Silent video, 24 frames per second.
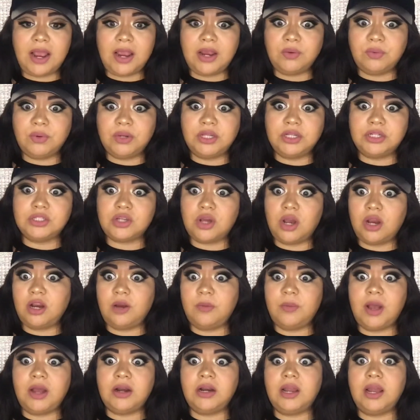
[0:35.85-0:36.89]
I really talk
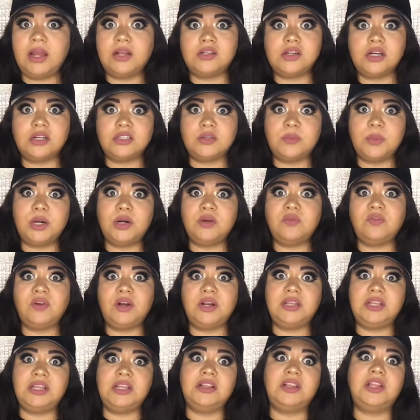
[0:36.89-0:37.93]
about it. I talked about it for
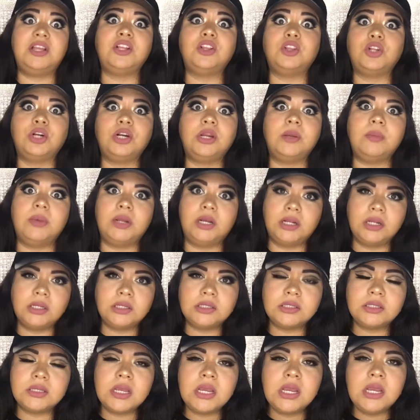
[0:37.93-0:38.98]
I think like 30
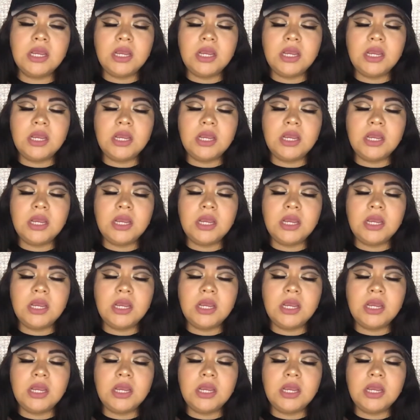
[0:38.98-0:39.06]
minutes